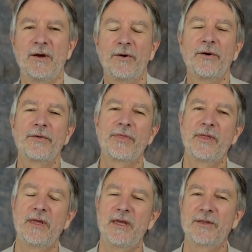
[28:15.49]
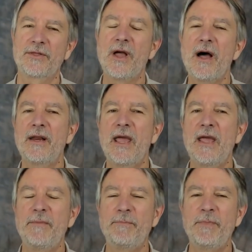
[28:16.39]
Earth is not
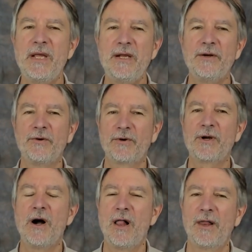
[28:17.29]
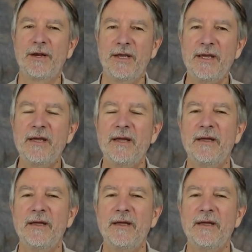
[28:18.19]
a penal colony.